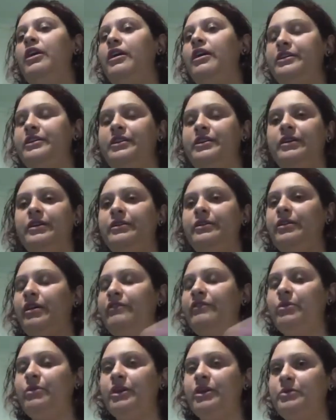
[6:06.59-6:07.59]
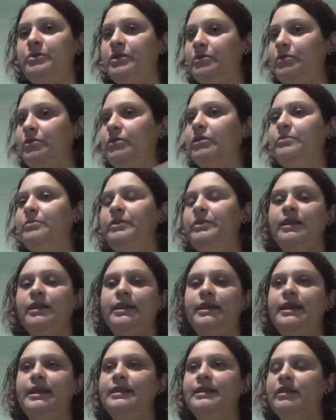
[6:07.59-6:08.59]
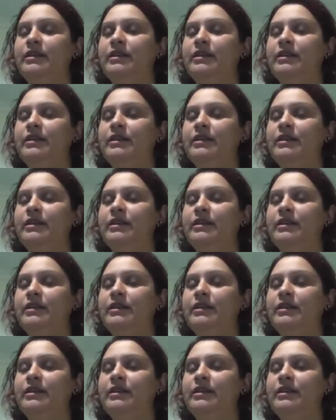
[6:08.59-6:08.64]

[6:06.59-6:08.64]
You know, I've worked with all abilities.